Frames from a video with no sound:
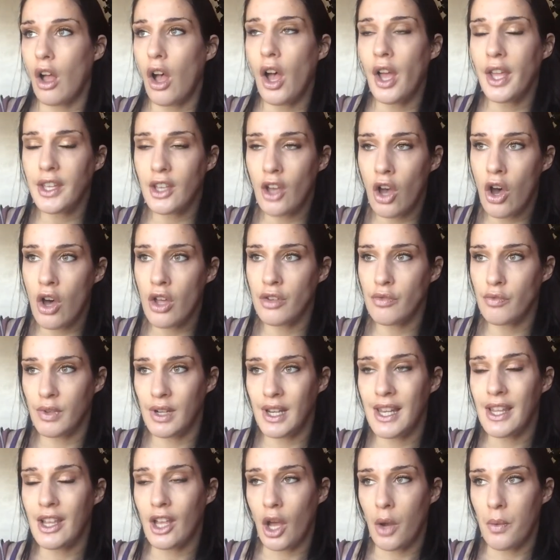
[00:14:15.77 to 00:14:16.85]
I can't
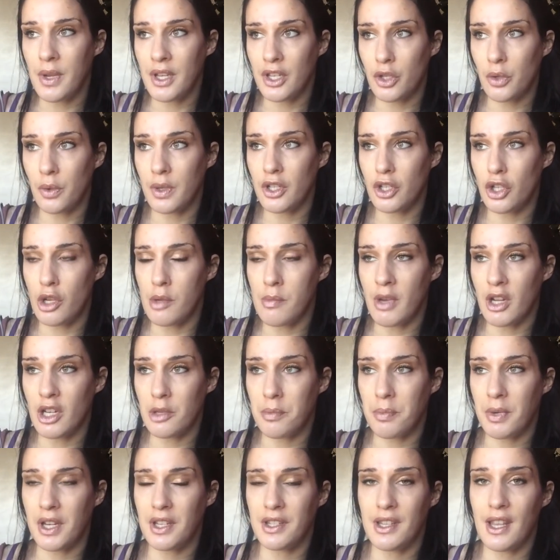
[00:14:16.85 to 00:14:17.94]
really go into it too
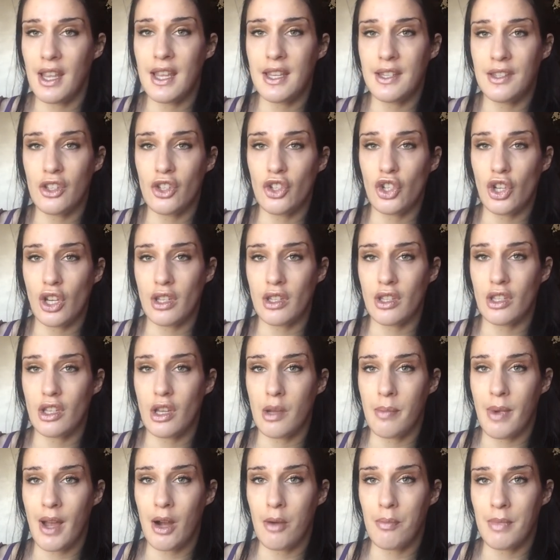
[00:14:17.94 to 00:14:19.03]
much because it isn't just
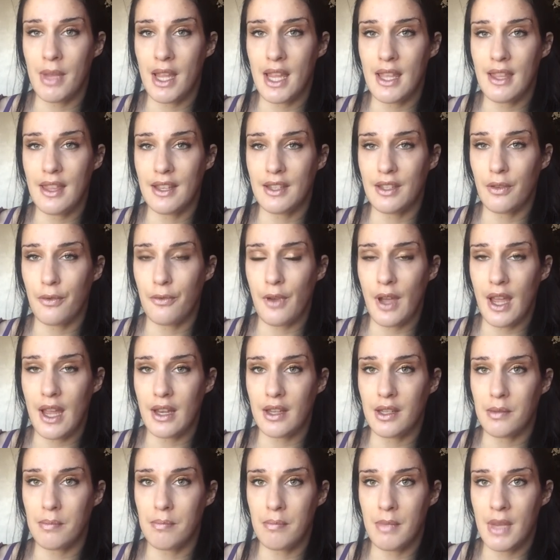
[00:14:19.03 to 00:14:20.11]
about me. This
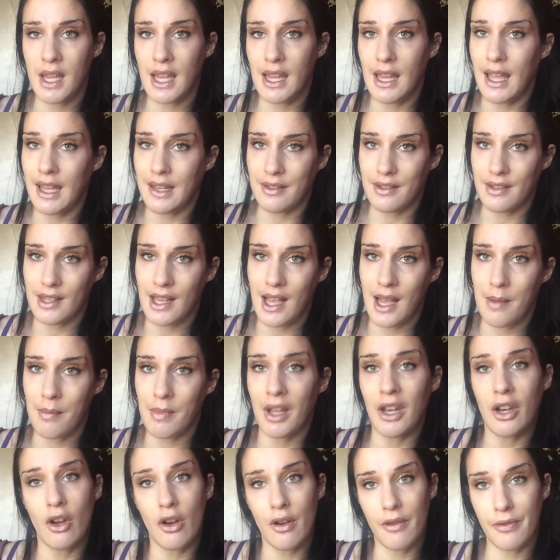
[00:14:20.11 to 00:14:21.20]
affects me and Sam
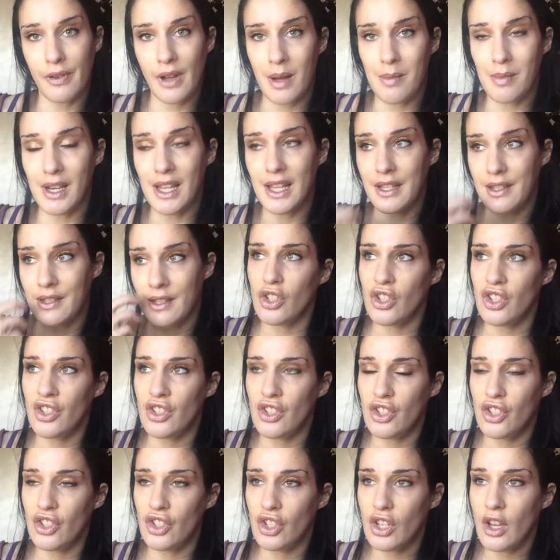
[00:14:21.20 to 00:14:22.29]
and our families.
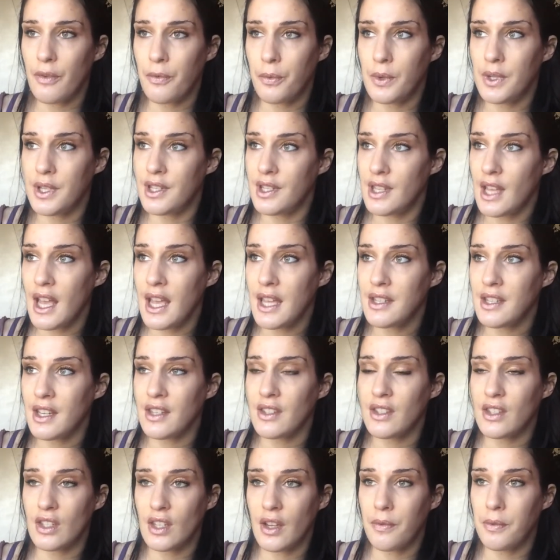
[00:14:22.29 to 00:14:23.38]
Stuff was said
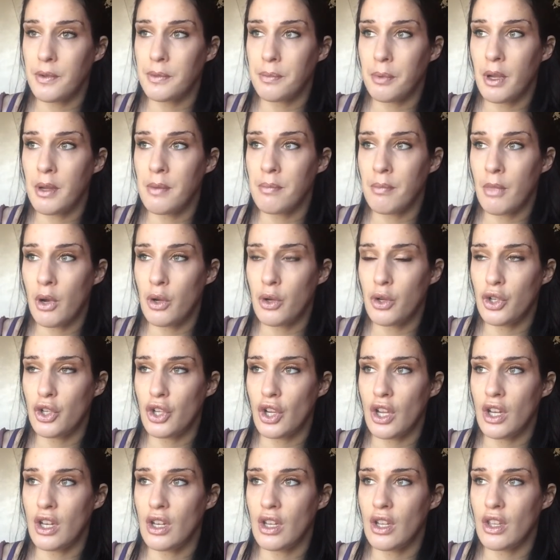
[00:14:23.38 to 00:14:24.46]
and stuff was put in
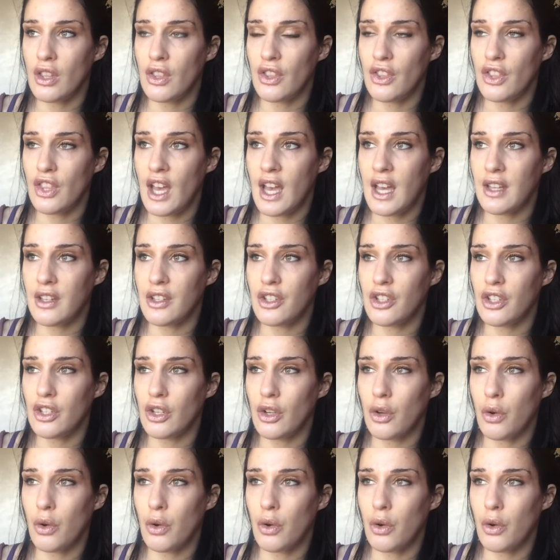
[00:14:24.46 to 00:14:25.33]
motion that